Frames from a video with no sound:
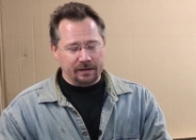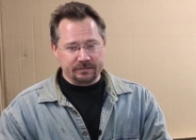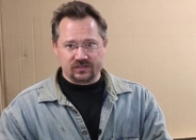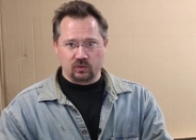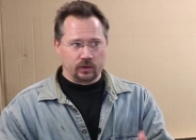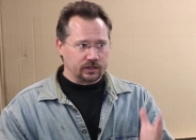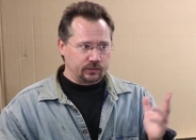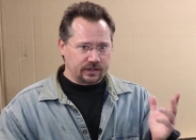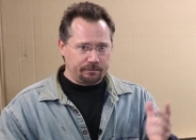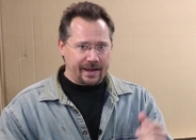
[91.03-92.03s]
This will work
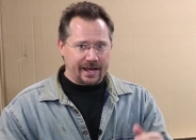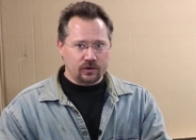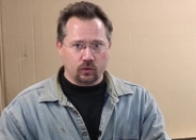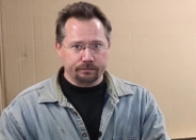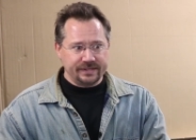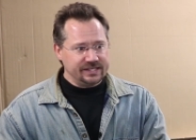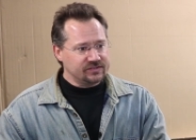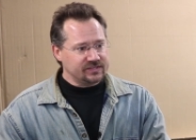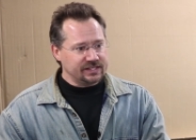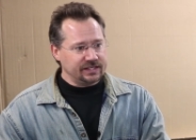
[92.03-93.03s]
with a Mac or
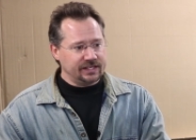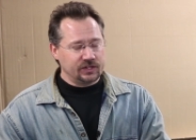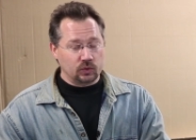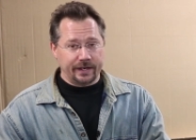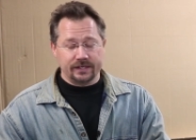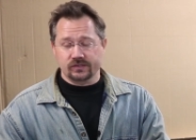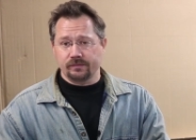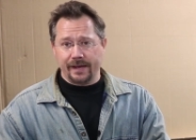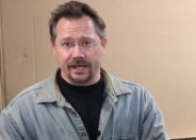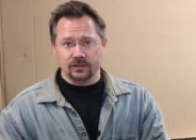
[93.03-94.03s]
PC. Either way, it
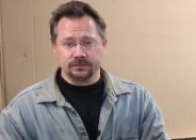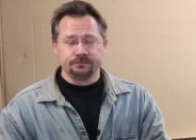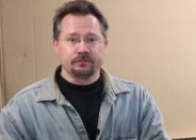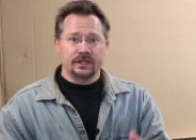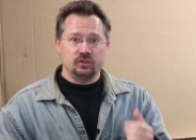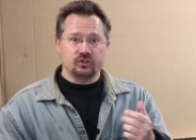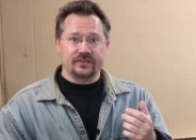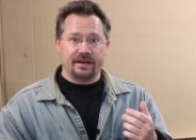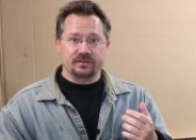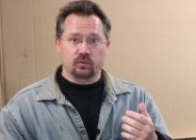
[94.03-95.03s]
doesn't matter. You just
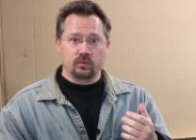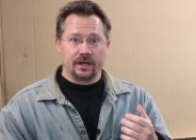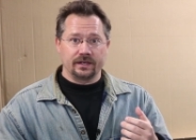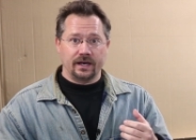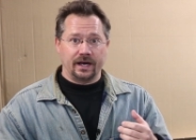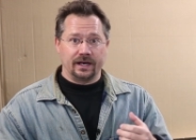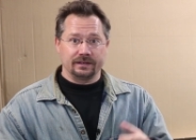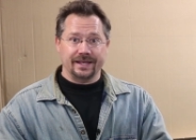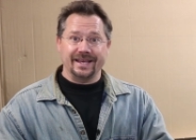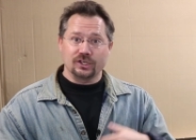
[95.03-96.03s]
have to run
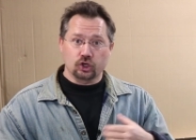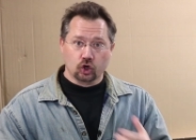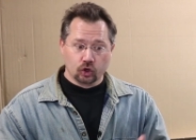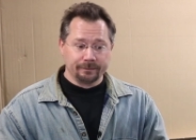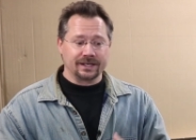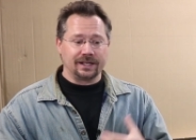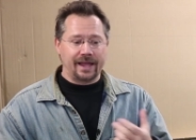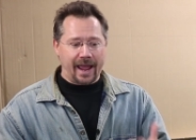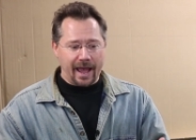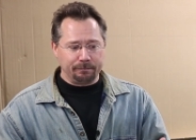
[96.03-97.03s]
a
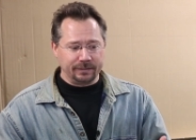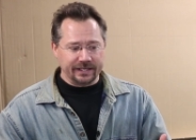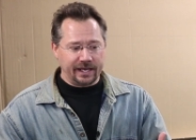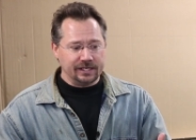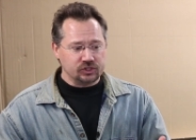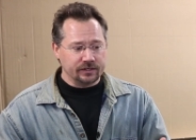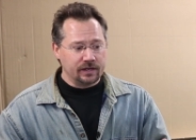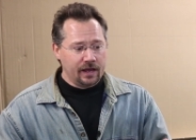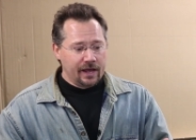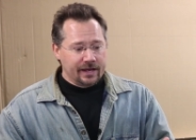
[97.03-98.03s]
terminal application.
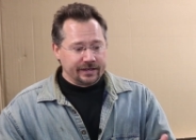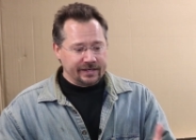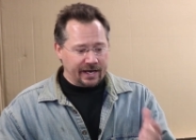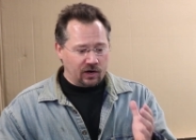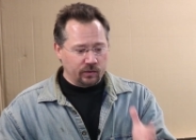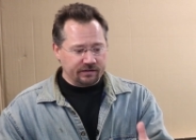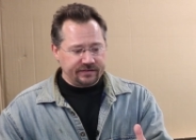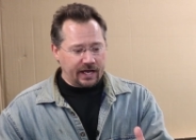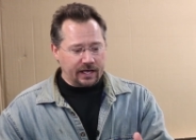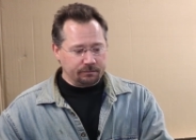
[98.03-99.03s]
Now, what I've
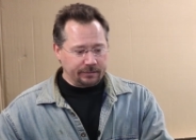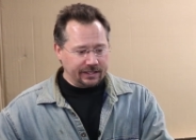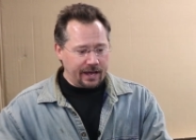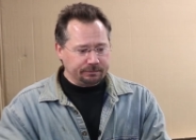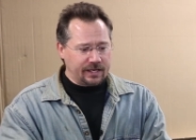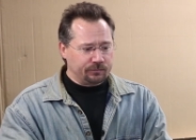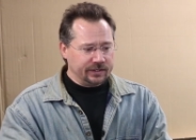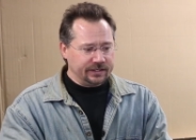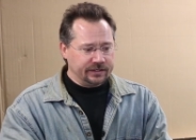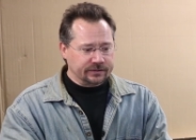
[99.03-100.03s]
got on my laptop
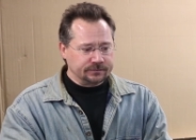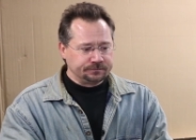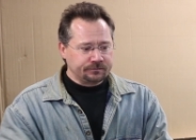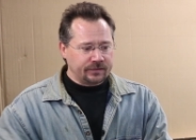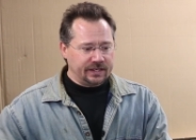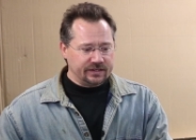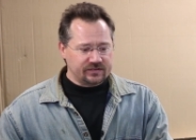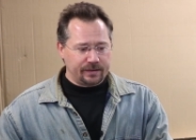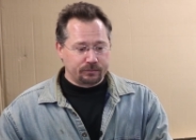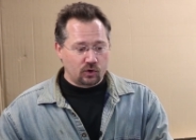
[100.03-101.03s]
right here
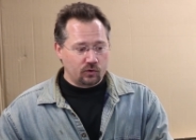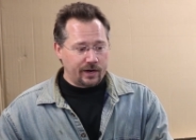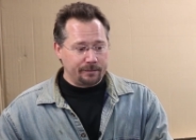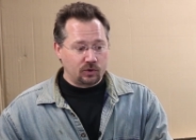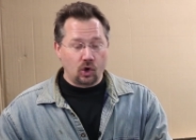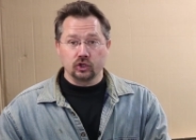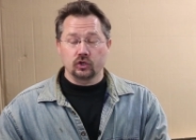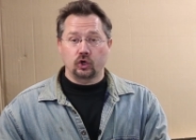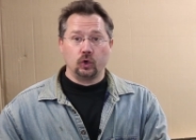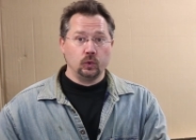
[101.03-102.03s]
is a program called
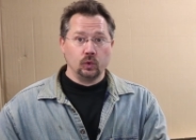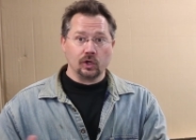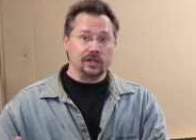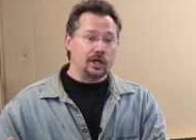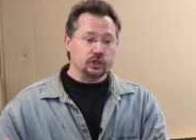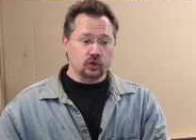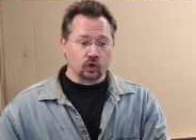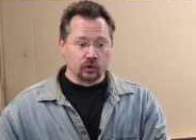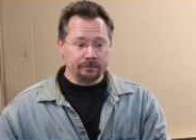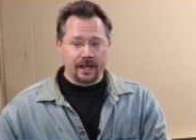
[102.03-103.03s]

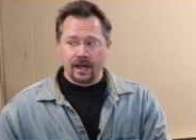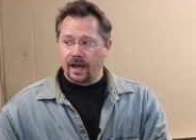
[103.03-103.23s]
CoolTerm.